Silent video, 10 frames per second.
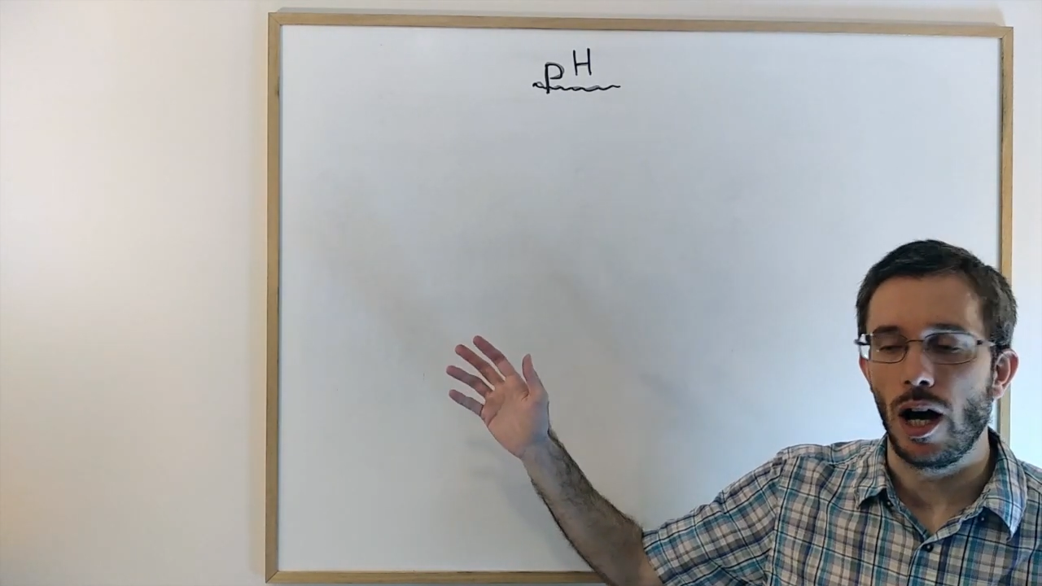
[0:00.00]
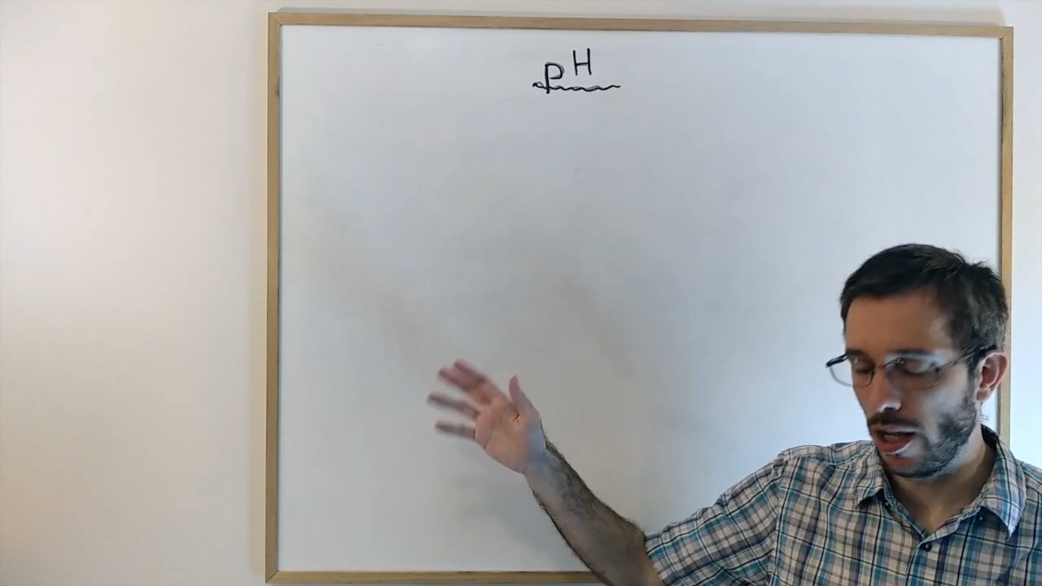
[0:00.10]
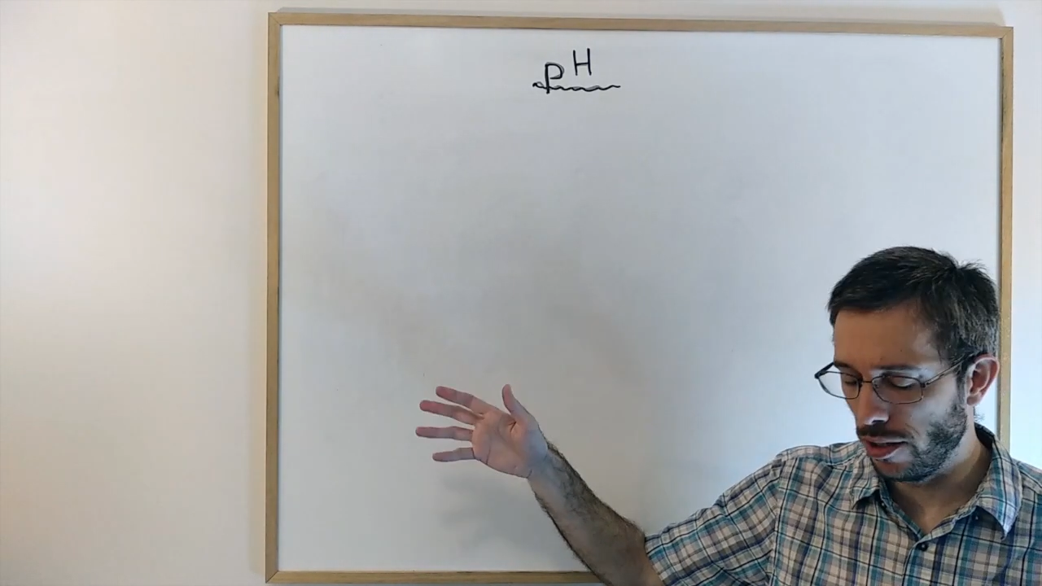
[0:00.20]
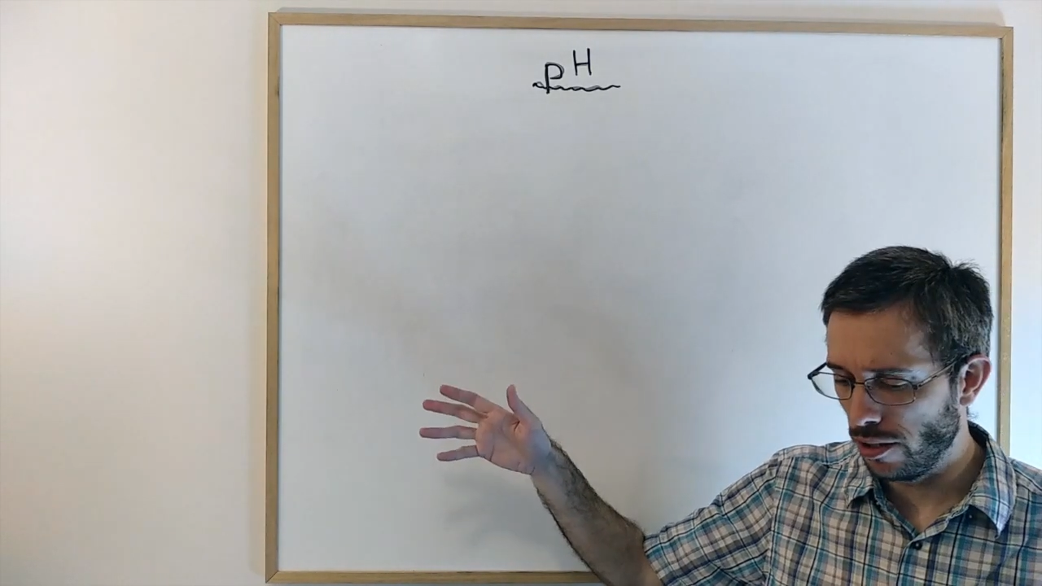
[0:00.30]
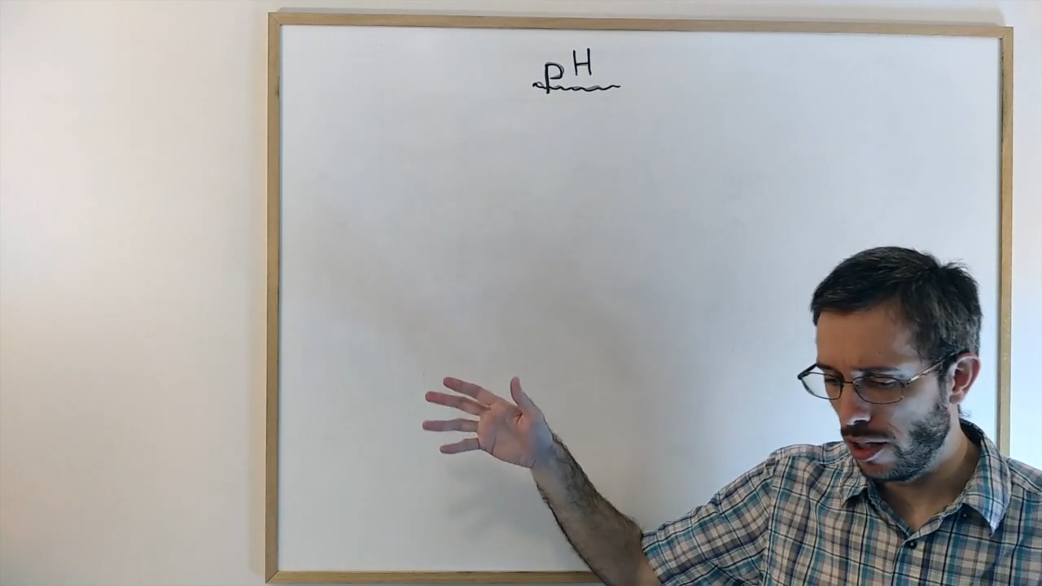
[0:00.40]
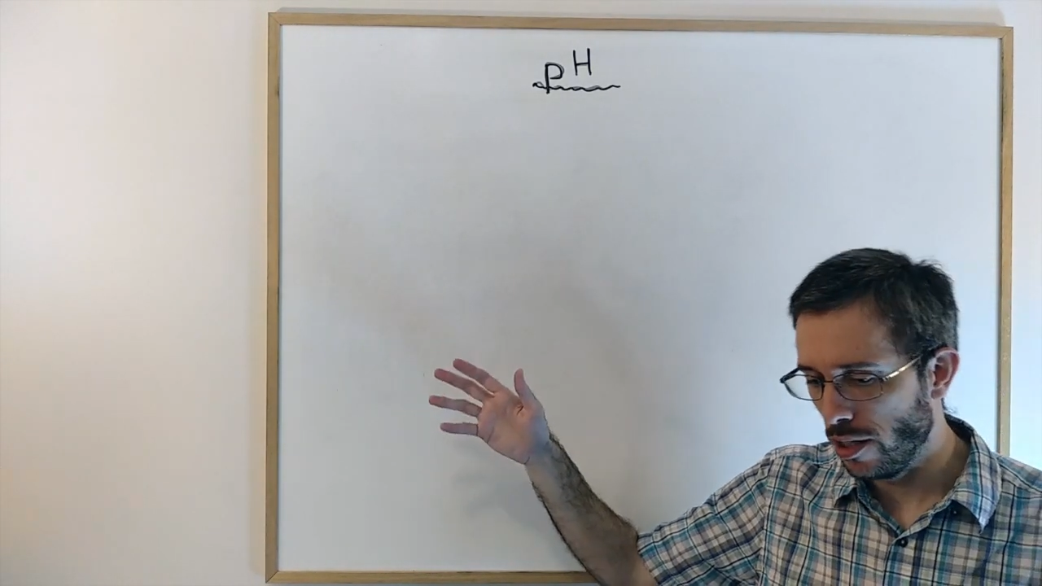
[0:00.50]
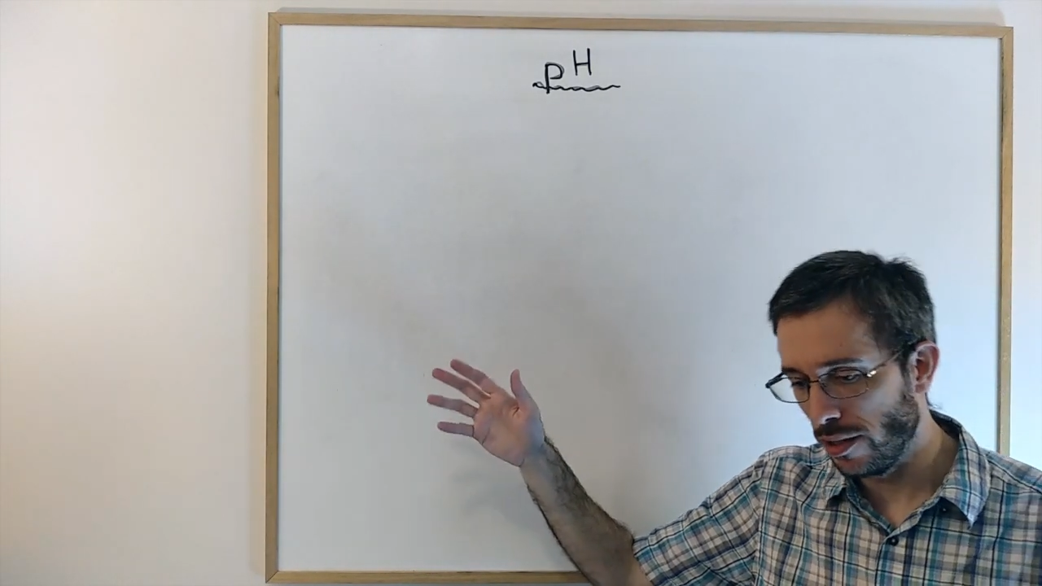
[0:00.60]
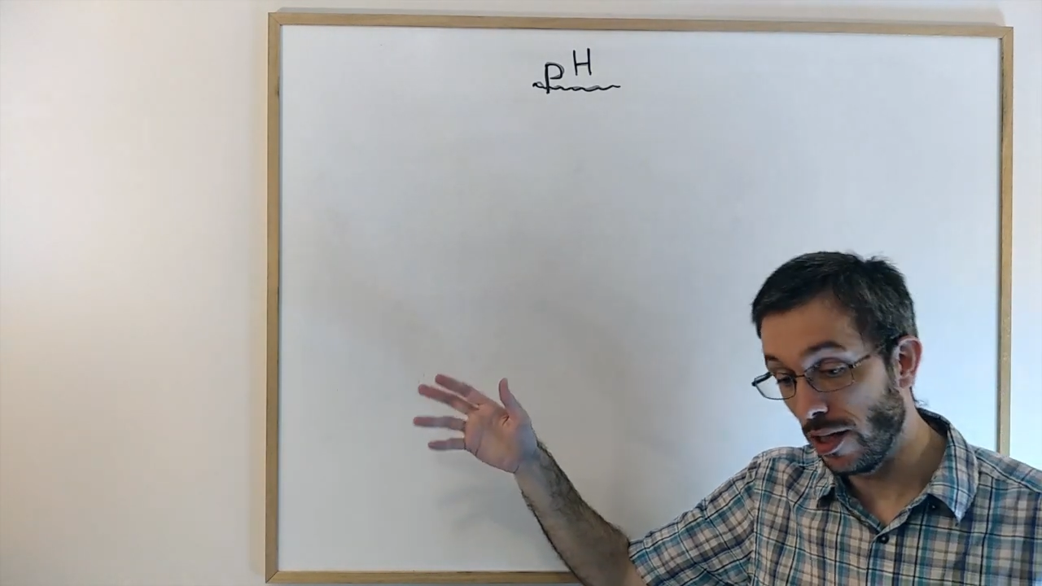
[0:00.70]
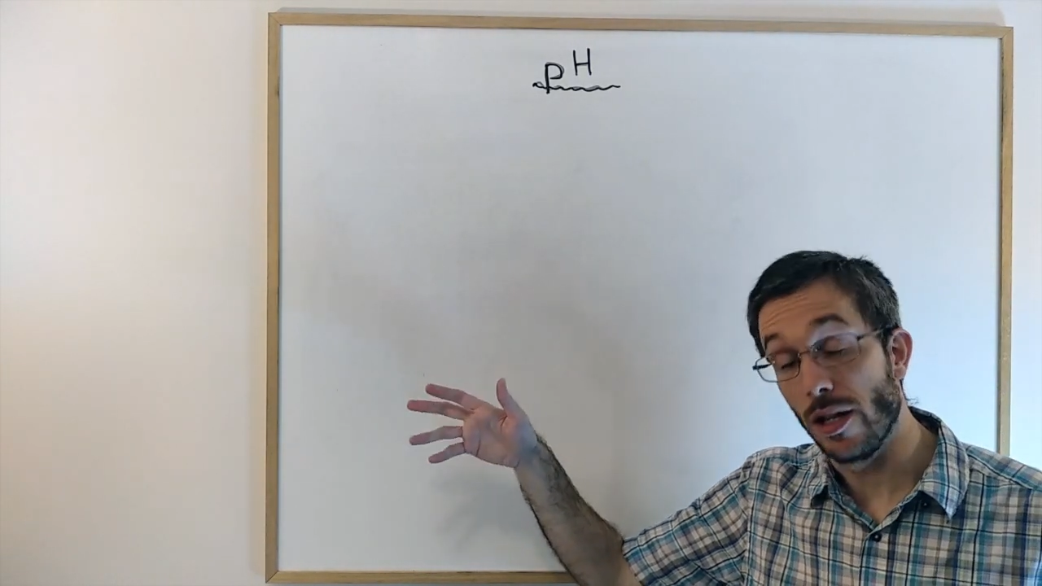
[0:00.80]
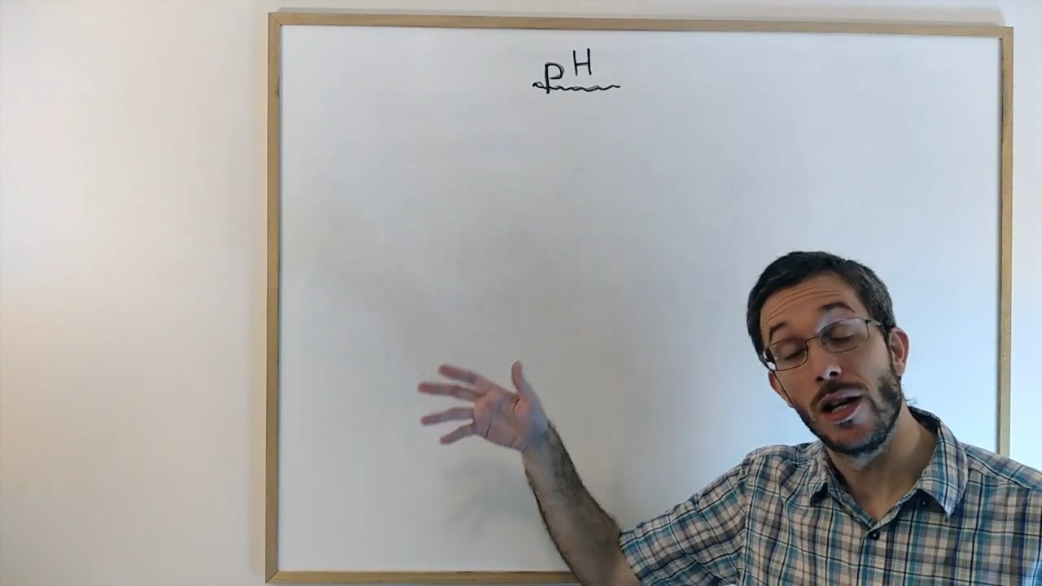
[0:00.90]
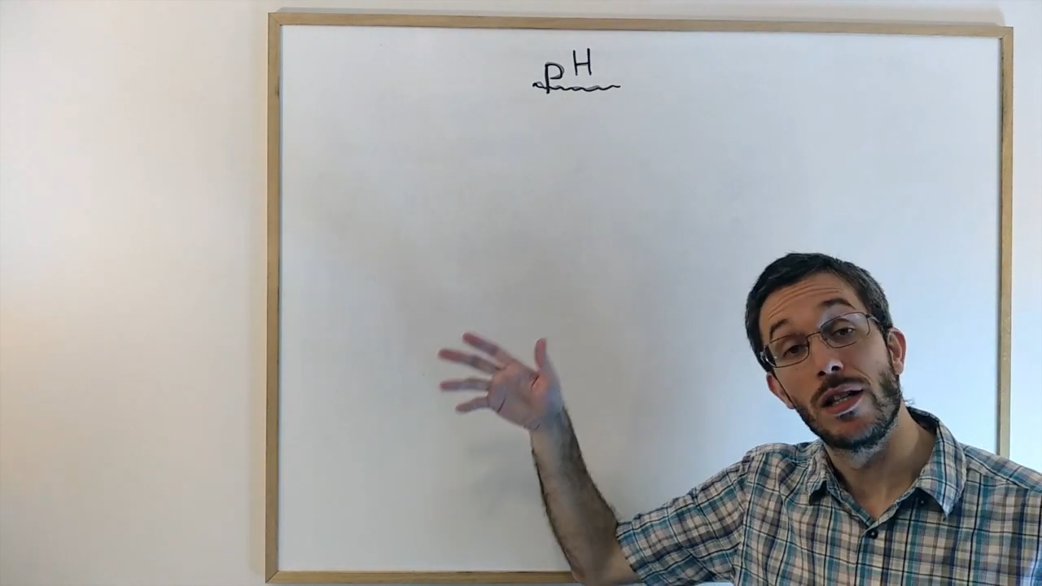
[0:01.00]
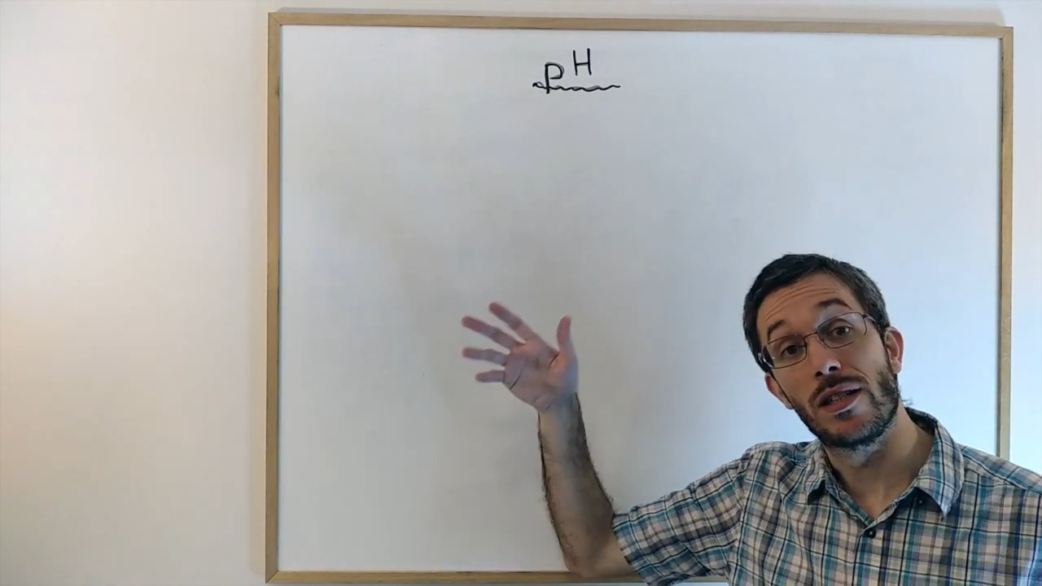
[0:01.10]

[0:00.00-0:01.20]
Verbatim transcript: higher than